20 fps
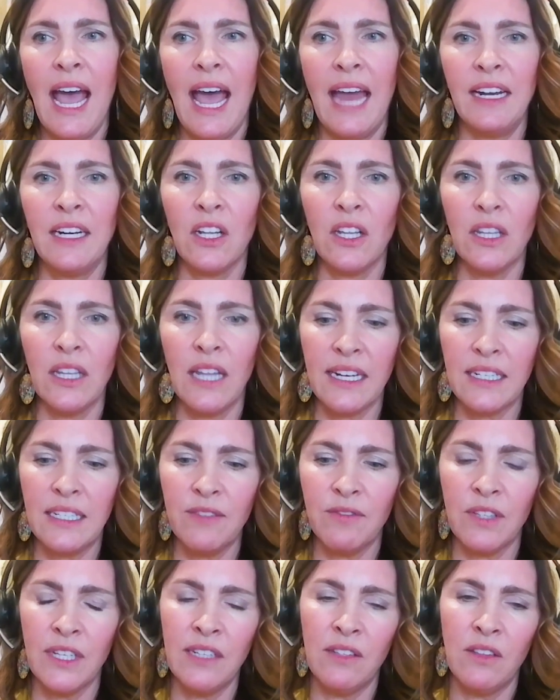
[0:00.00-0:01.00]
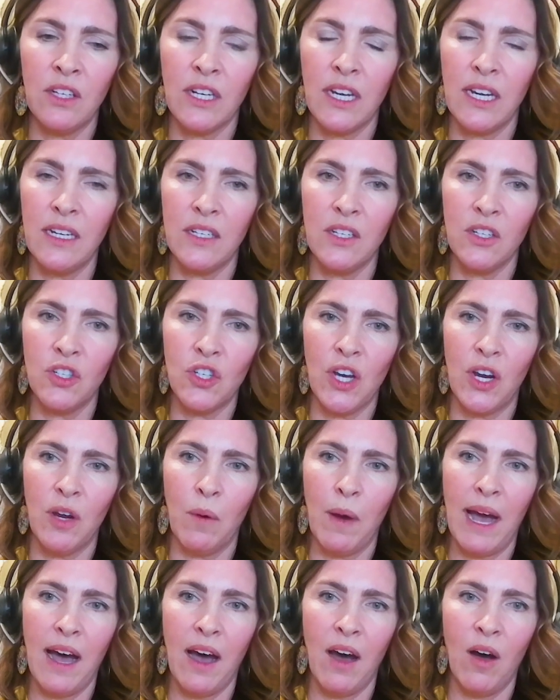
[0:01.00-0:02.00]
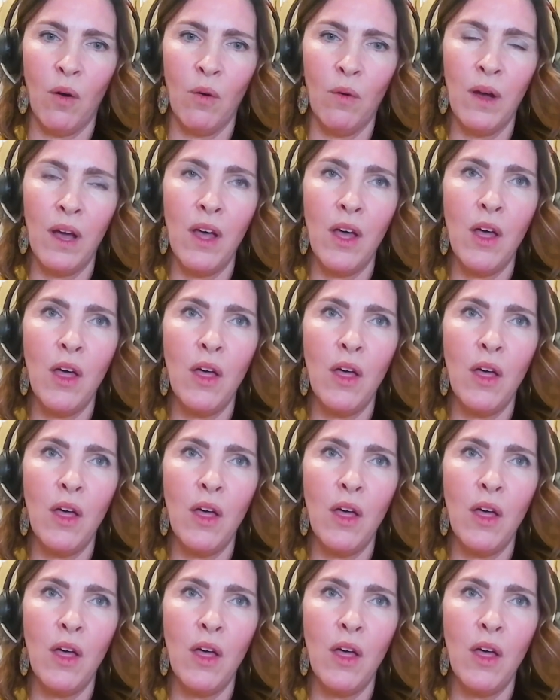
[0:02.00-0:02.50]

and collectively looking to show how